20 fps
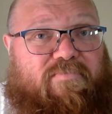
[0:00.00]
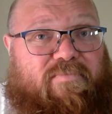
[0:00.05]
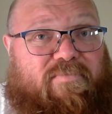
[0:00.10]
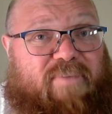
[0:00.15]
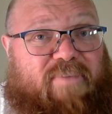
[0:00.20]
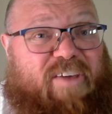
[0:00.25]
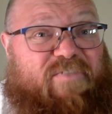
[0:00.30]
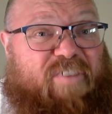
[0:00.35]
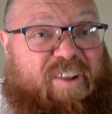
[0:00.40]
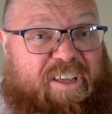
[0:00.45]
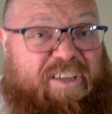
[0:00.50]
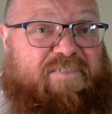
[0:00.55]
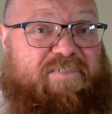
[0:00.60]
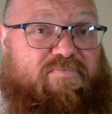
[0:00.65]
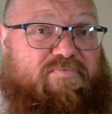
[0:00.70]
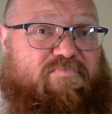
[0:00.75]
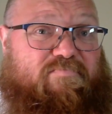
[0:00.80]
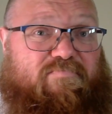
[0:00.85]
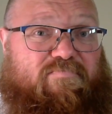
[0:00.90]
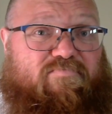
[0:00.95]
If it is
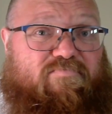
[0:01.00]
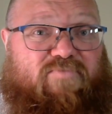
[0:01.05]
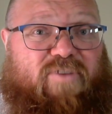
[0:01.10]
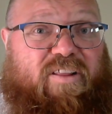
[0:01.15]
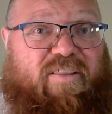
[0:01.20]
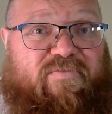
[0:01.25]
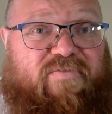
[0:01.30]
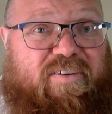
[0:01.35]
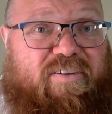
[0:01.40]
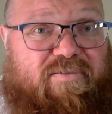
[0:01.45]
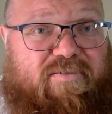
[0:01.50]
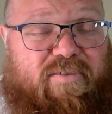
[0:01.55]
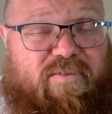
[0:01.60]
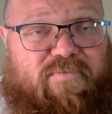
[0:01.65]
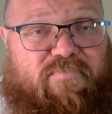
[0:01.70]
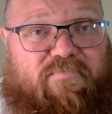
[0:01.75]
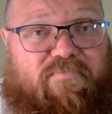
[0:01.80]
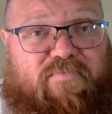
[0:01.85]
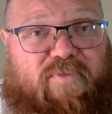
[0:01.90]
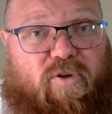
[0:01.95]
relevant to
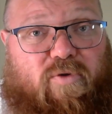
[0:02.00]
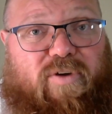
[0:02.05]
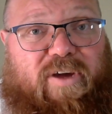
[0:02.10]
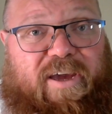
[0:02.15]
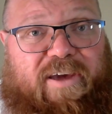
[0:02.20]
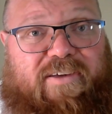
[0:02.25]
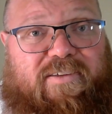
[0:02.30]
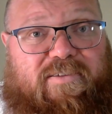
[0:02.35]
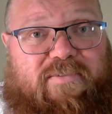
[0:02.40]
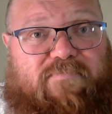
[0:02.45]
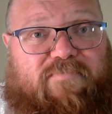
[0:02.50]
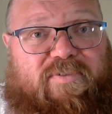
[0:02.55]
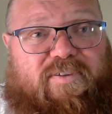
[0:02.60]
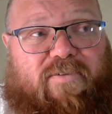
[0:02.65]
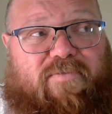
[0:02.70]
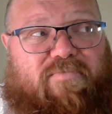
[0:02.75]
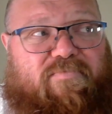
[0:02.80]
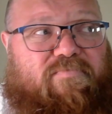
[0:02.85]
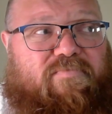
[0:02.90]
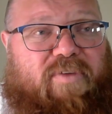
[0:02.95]
your case,
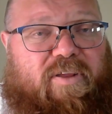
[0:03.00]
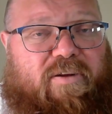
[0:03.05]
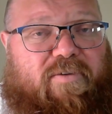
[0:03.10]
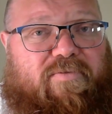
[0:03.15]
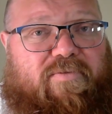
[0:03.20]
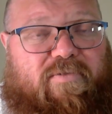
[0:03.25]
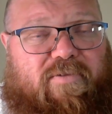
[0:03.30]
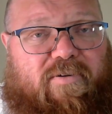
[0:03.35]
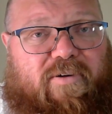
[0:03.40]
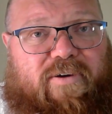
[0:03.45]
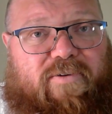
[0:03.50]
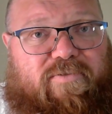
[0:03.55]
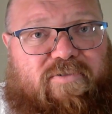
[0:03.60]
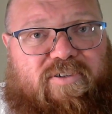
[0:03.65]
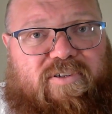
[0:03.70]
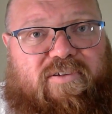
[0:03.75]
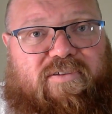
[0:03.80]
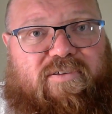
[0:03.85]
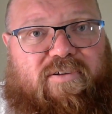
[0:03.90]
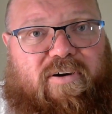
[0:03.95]
so the guy who
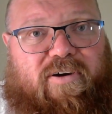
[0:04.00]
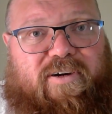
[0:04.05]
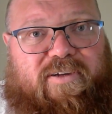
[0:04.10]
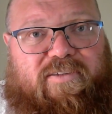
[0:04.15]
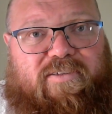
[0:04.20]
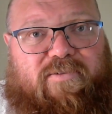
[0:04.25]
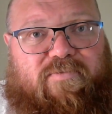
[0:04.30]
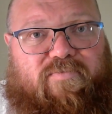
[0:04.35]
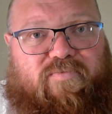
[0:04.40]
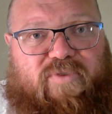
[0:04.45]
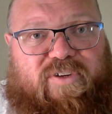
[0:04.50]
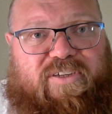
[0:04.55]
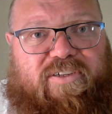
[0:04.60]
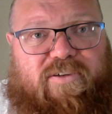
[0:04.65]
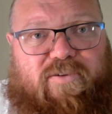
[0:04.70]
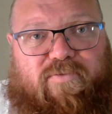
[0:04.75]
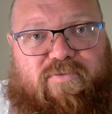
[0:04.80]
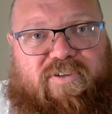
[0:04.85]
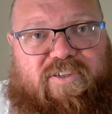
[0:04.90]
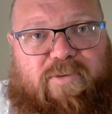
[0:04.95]
just died's a
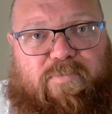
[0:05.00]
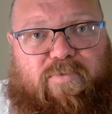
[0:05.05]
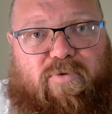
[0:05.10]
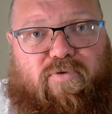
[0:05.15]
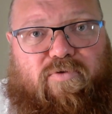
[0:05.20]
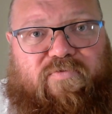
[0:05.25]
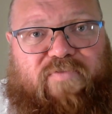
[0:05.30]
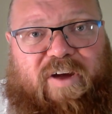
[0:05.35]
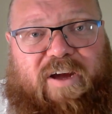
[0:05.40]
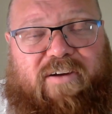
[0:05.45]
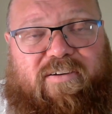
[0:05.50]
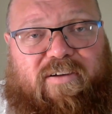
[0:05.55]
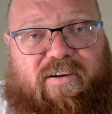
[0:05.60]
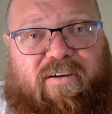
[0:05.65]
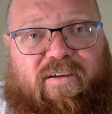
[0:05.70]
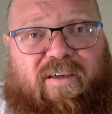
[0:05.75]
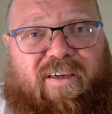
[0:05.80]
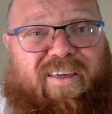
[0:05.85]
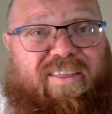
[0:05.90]
risk or a support factor,